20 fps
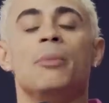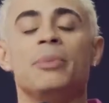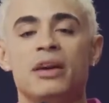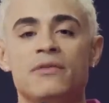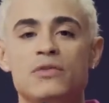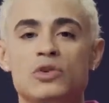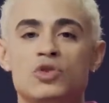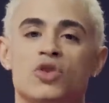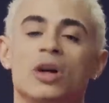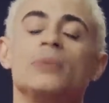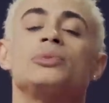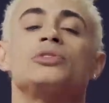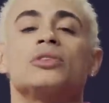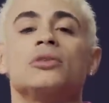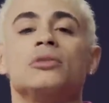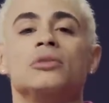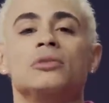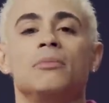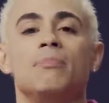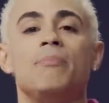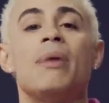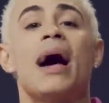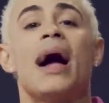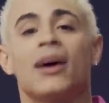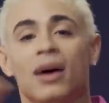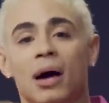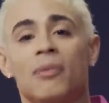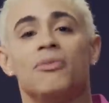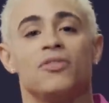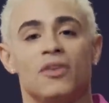Let me give you scriptural
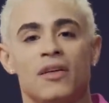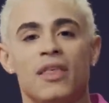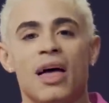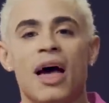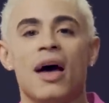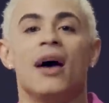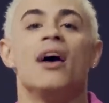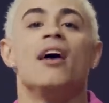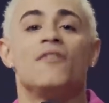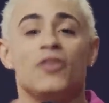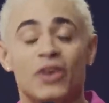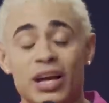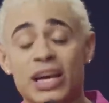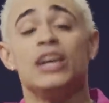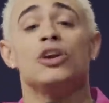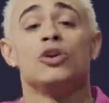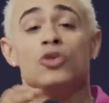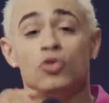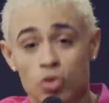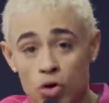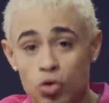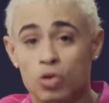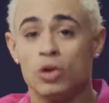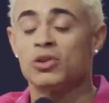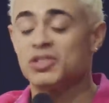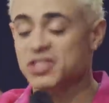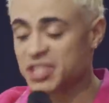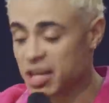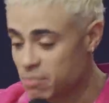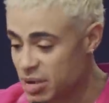backup for that. For he who
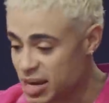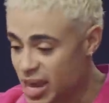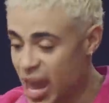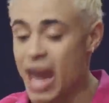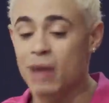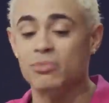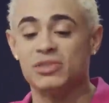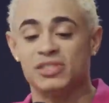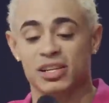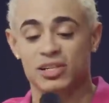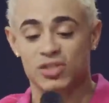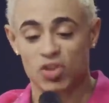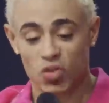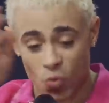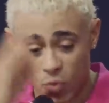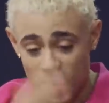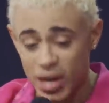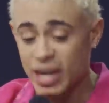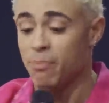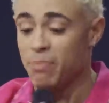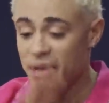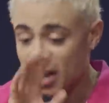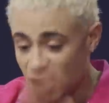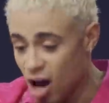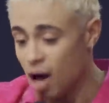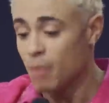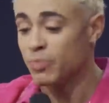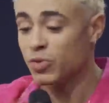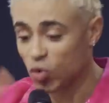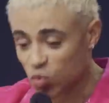knew no sin became sin so that we could
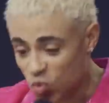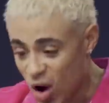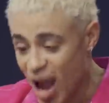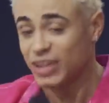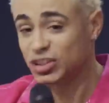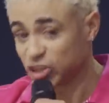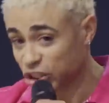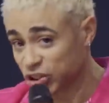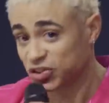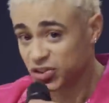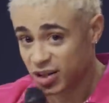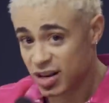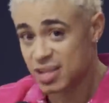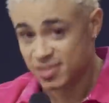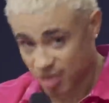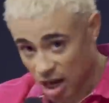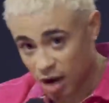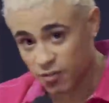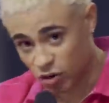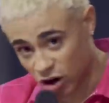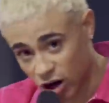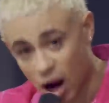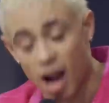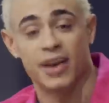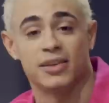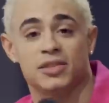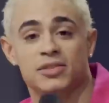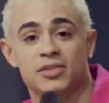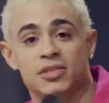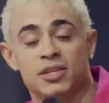become the righteousness of
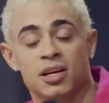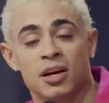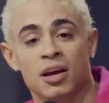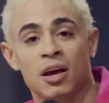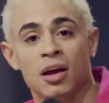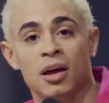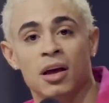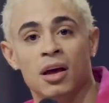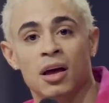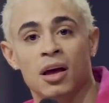Christ.